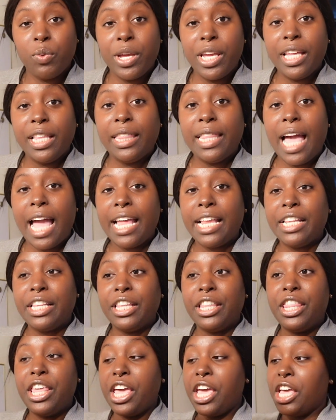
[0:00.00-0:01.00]
we
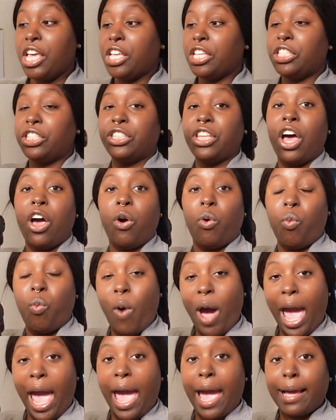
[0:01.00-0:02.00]
letting this
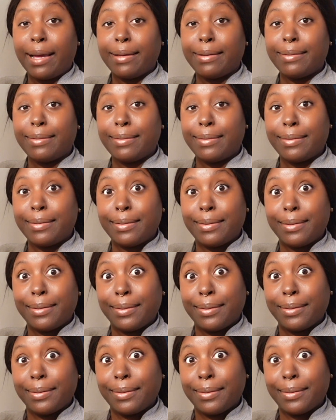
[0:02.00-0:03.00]
wax
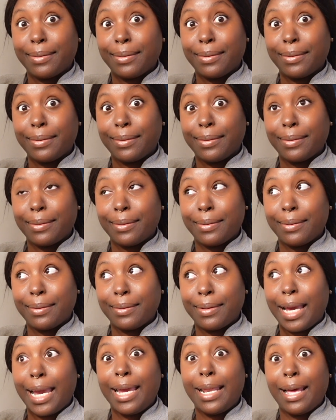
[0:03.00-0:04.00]

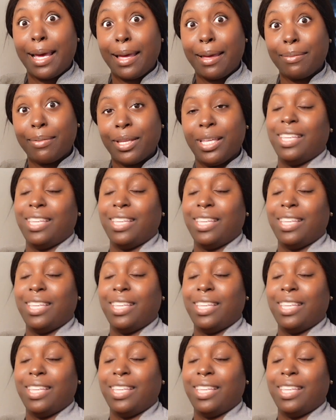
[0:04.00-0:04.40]
heat up.